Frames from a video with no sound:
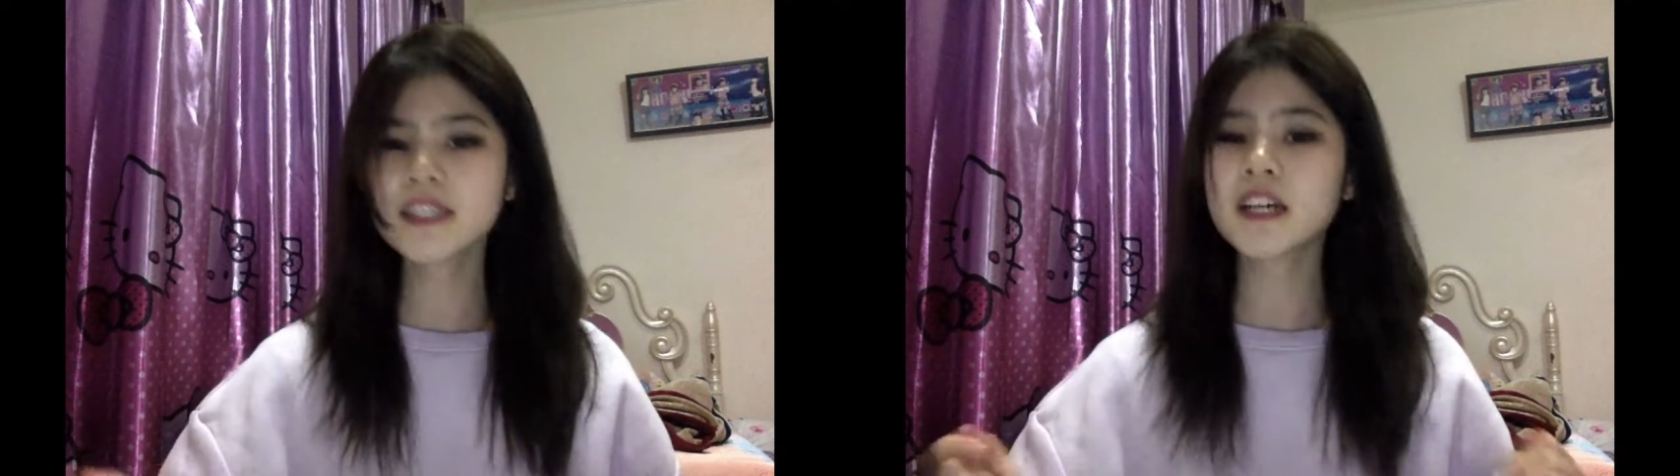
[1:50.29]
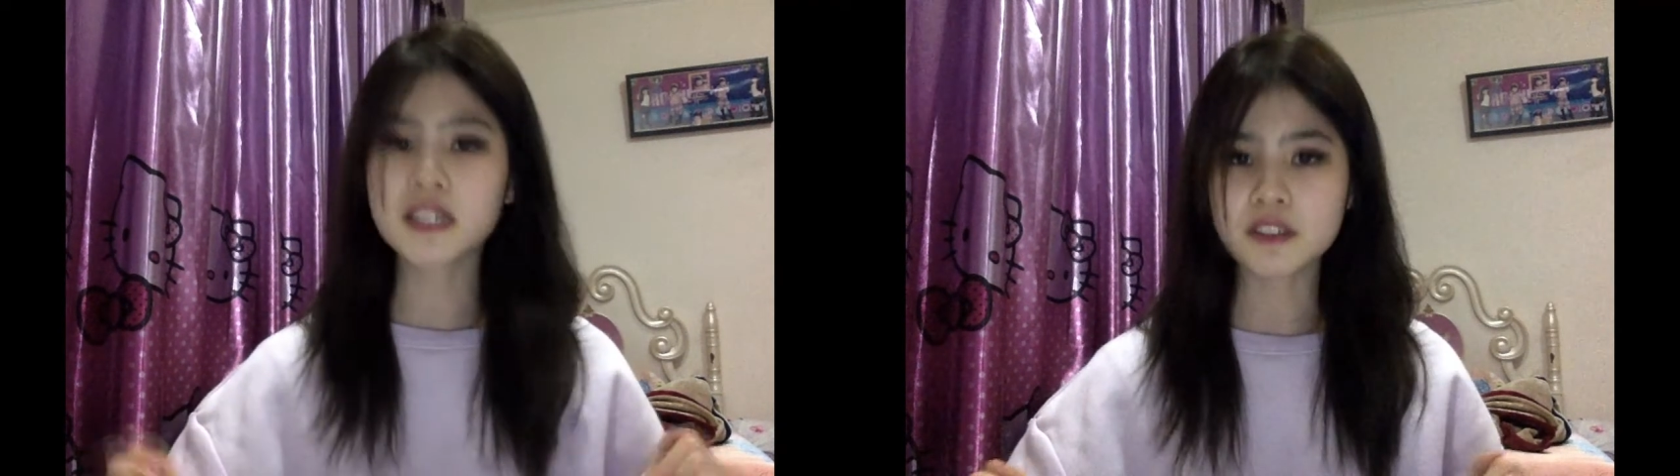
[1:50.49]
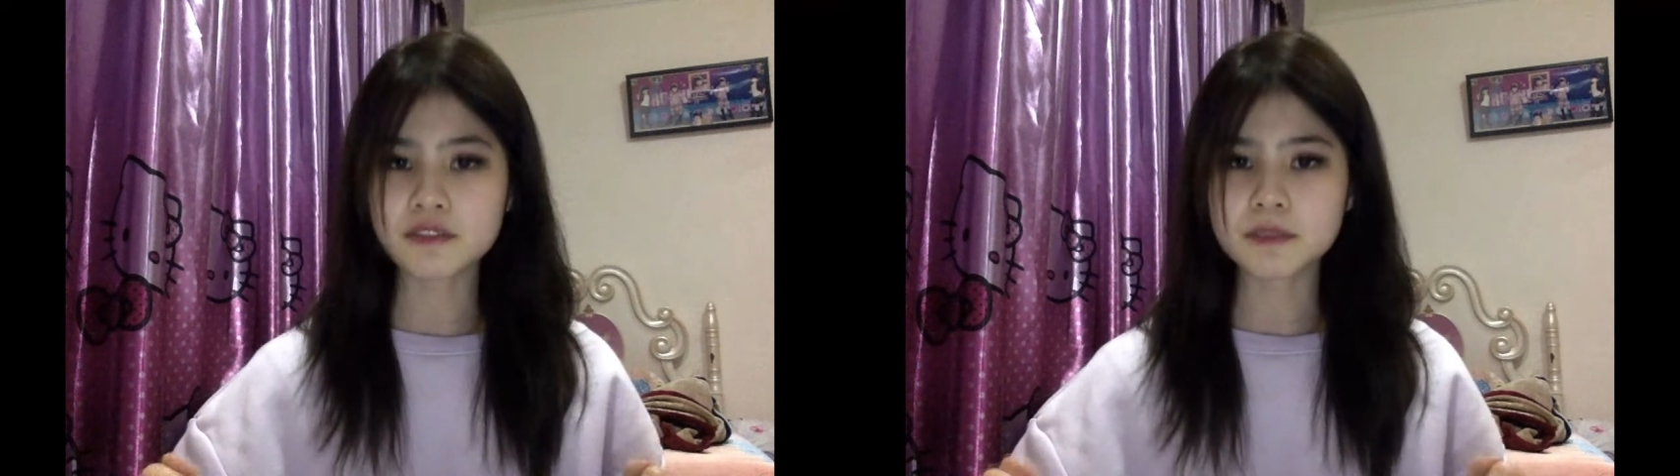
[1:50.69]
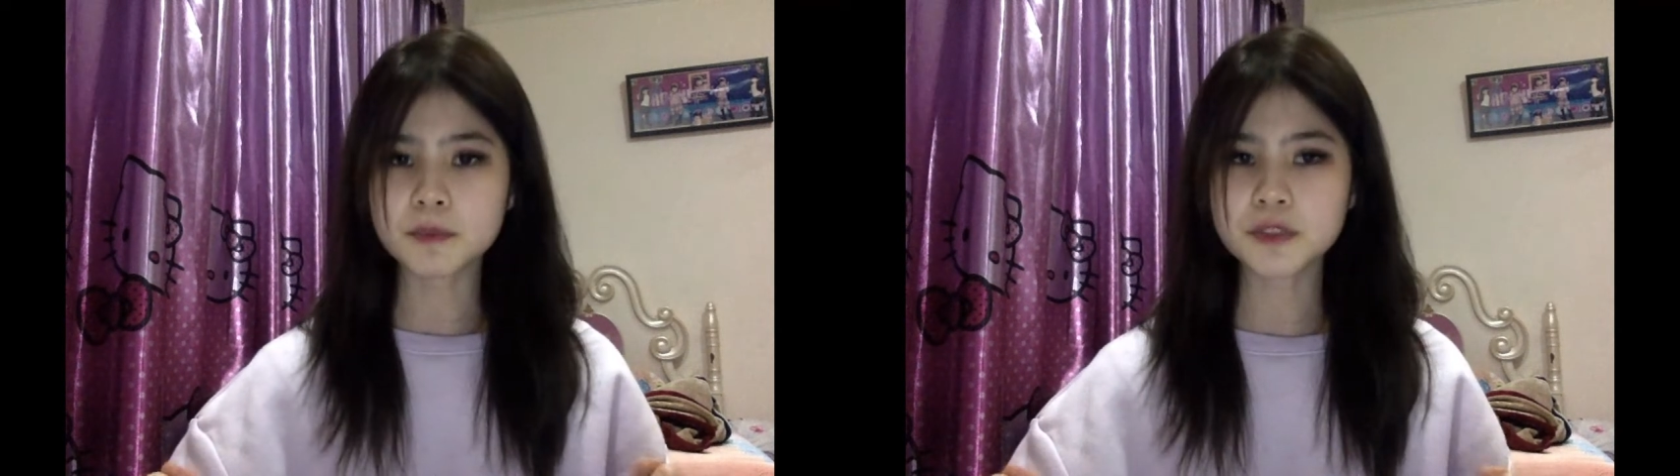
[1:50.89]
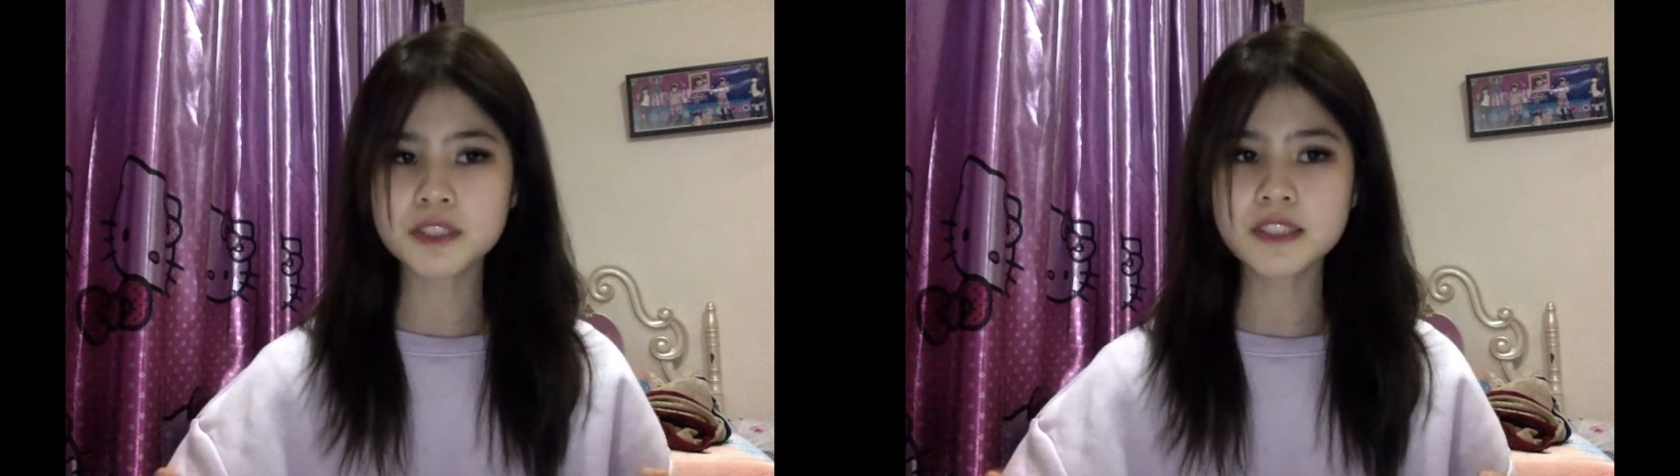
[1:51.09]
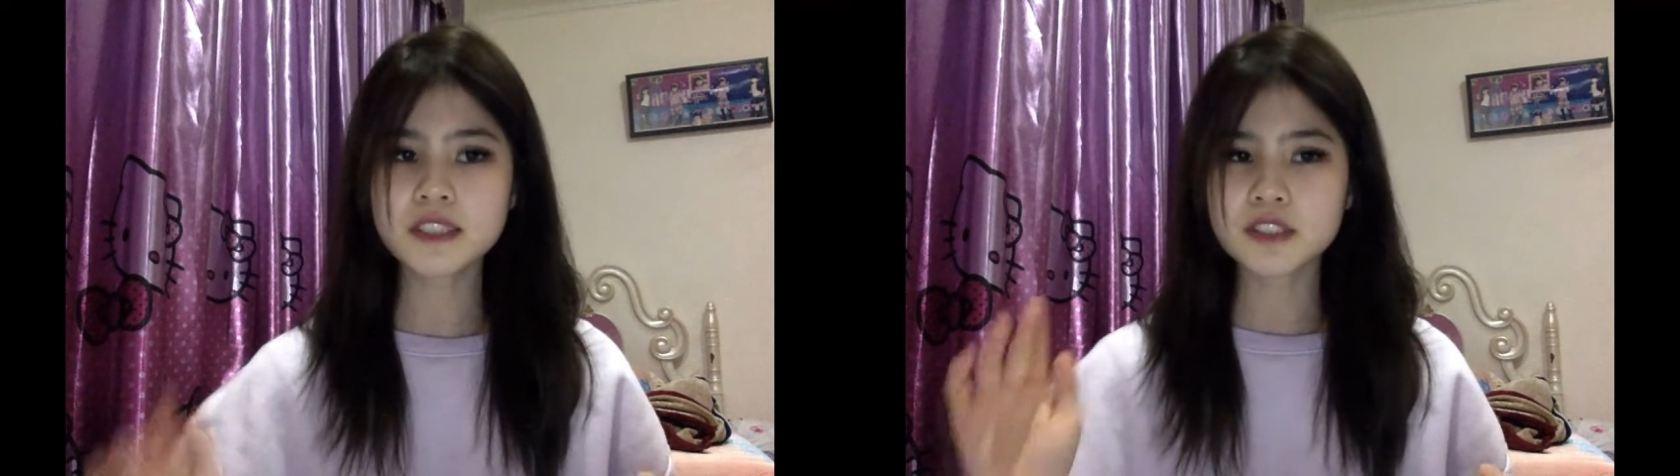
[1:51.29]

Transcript: kind of emotions